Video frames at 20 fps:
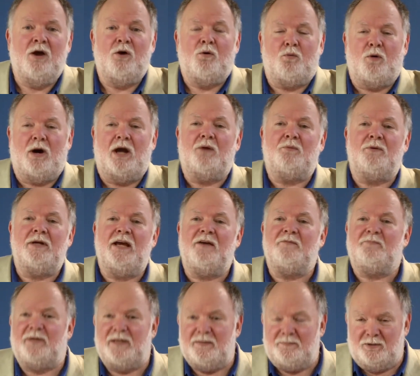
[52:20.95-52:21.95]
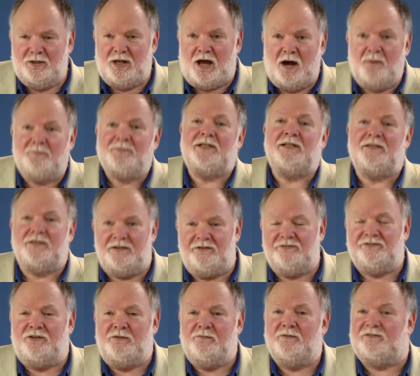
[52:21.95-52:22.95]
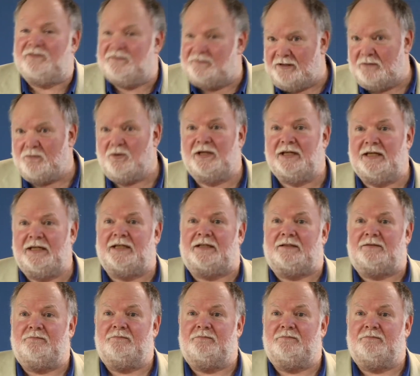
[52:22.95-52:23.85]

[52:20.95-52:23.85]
why don't we have people opt into the service if they want to get it?